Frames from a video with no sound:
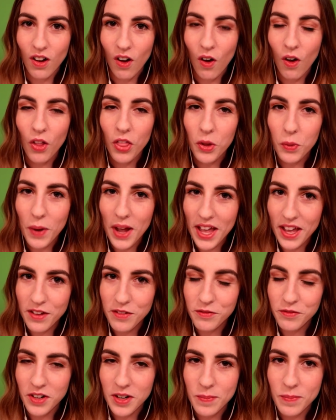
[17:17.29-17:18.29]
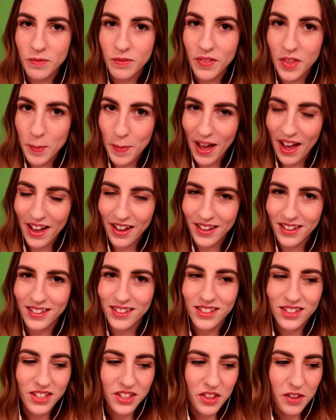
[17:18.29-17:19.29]
all the way from the back
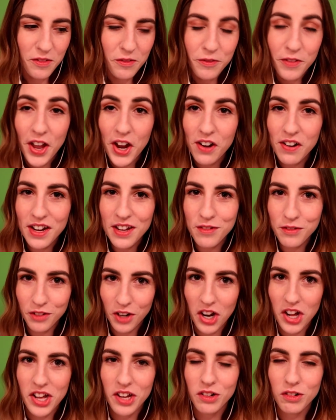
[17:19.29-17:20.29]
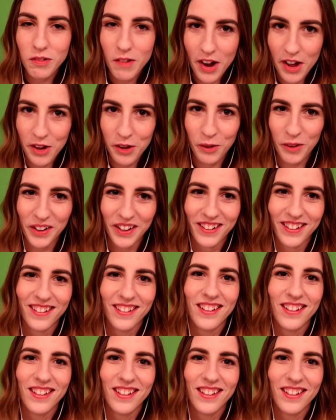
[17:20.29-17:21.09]
to the very front row.